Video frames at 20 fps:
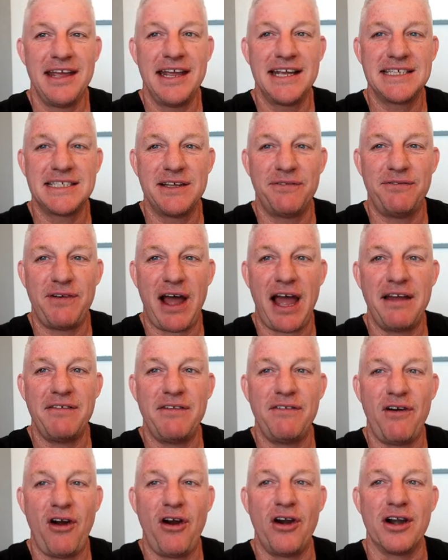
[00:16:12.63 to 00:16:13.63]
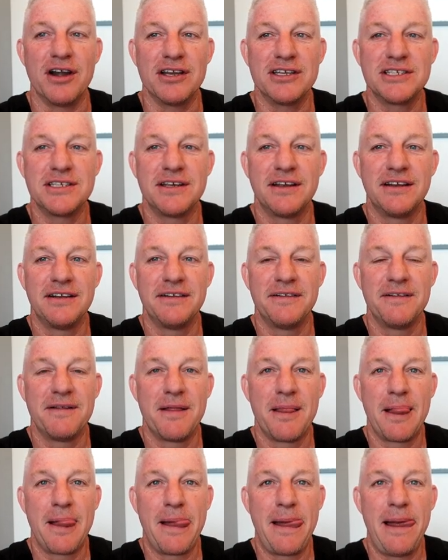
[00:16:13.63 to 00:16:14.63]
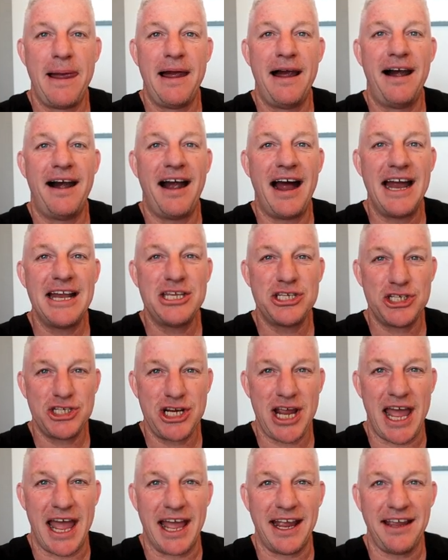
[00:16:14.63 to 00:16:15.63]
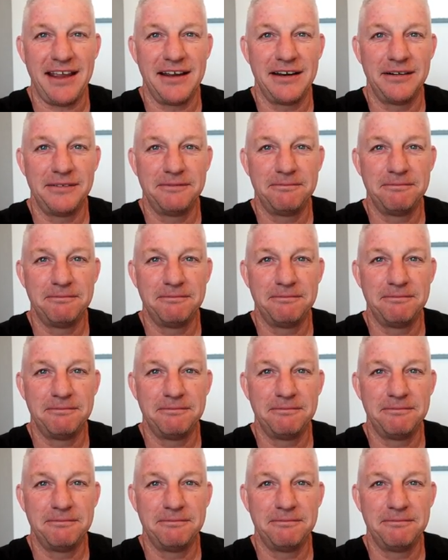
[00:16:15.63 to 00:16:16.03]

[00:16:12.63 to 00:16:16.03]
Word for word: is the five of hearts. I check.